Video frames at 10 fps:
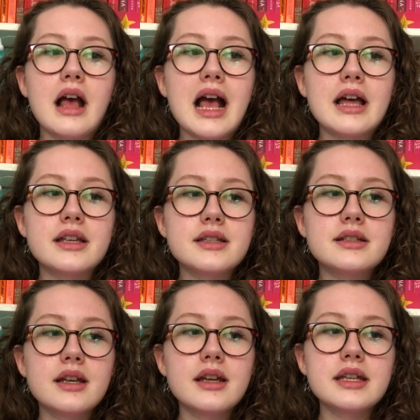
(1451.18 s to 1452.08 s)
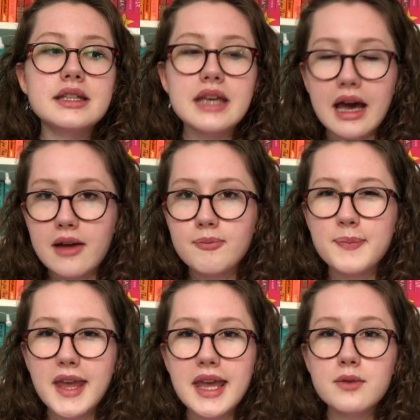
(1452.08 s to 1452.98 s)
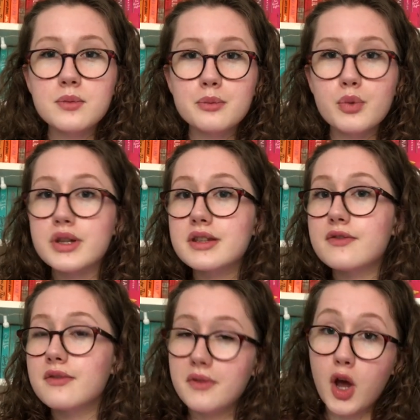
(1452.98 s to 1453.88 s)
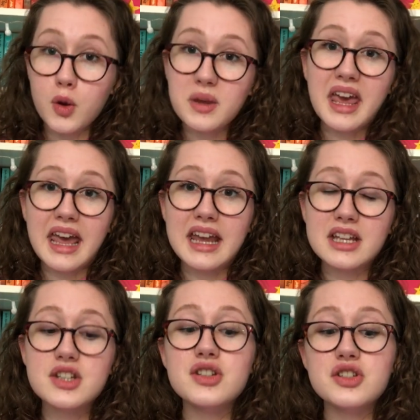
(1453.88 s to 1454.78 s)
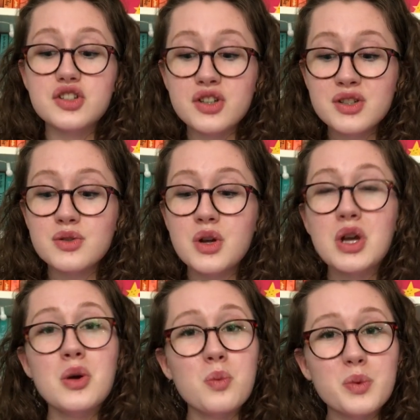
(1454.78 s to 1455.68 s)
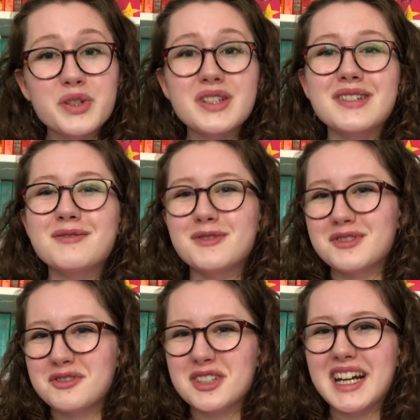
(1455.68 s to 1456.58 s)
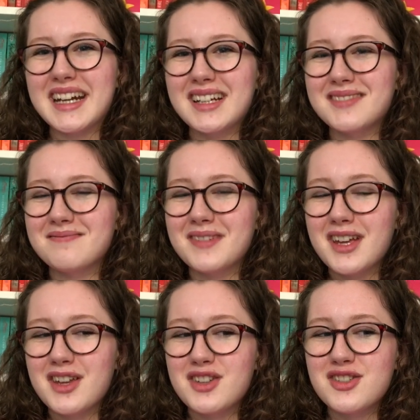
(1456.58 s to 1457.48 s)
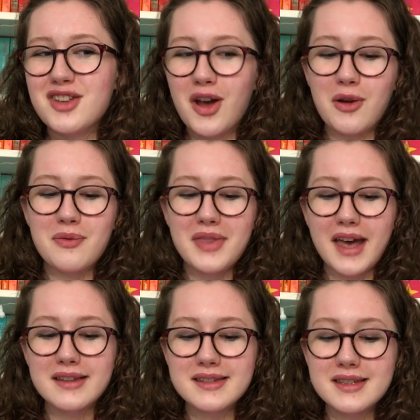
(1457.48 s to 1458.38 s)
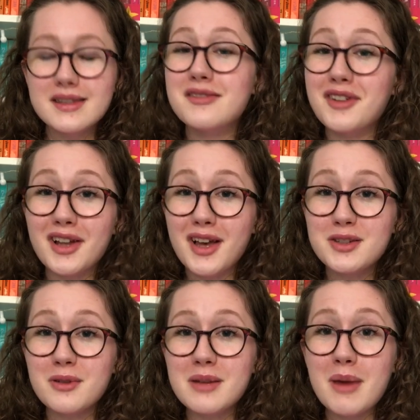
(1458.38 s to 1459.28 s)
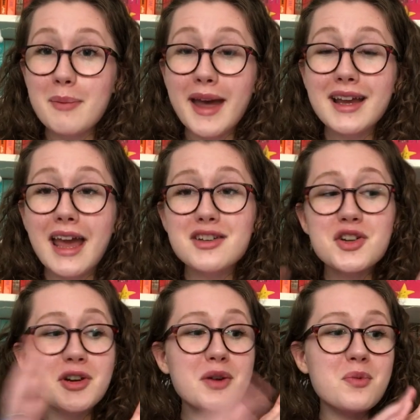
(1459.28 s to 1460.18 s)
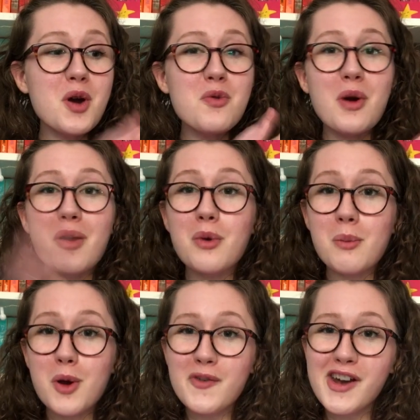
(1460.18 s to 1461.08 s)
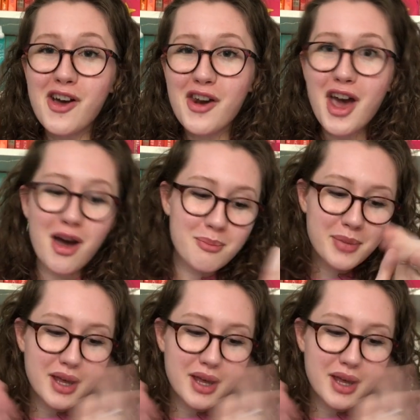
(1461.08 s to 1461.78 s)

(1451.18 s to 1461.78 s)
And yeah, it was okay, just wasn't great. So that's the last one in my bad category. Woo, we're moving on up.